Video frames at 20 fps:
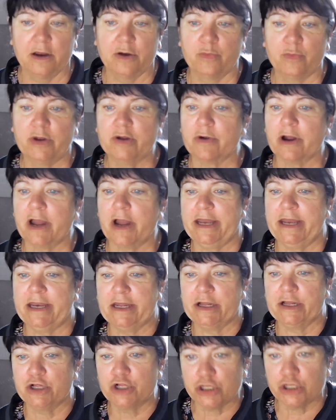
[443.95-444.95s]
We were
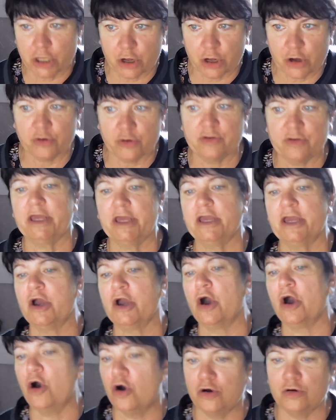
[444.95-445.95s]
adding clothing,
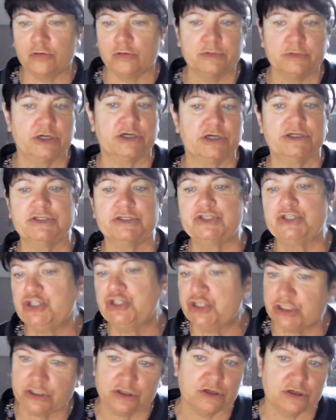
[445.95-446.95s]
home goods,
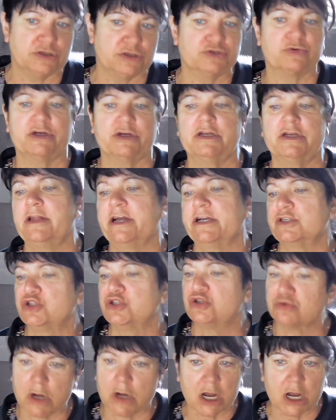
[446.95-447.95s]
children,
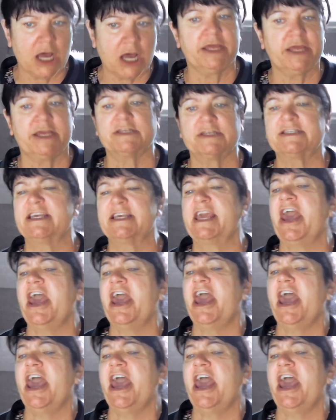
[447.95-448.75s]
electronics, like